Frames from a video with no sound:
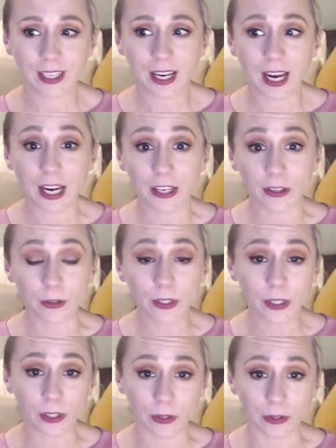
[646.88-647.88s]
I
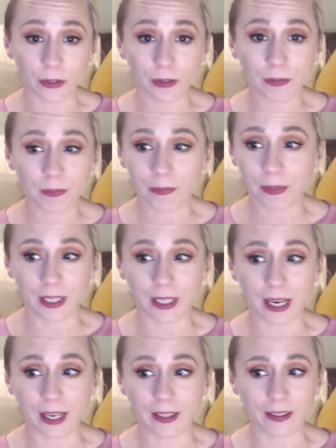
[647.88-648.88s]
used to, but
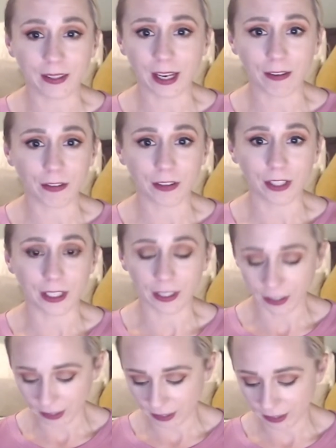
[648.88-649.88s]
not for
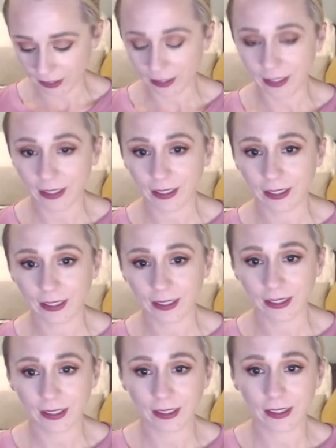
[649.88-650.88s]
years.
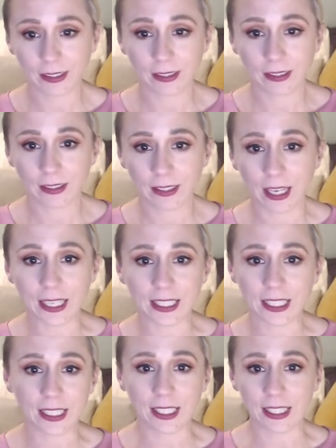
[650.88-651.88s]
I
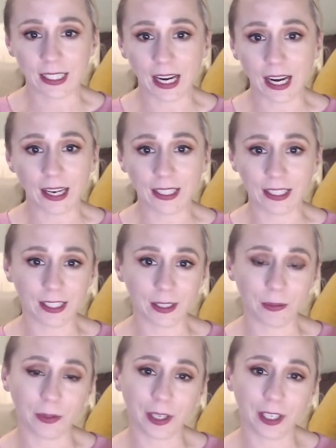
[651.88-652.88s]
just, it's not, it
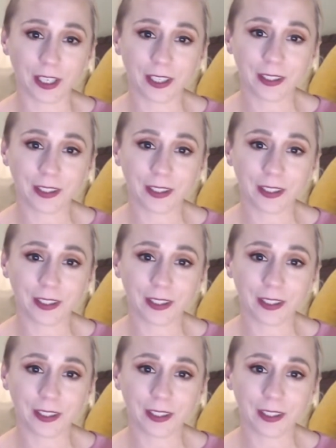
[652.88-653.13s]
doesn't work.